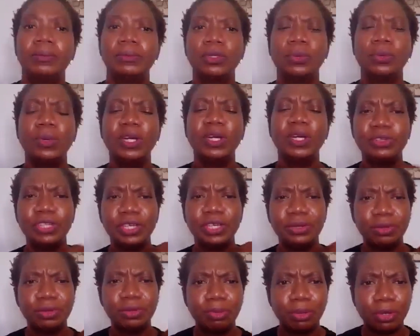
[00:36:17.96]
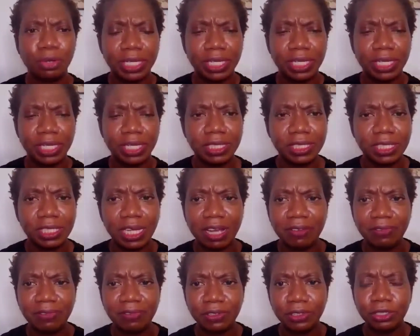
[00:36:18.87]
So when do they report it? Is it
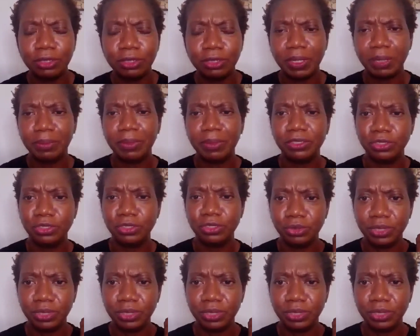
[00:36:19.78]
after your payment due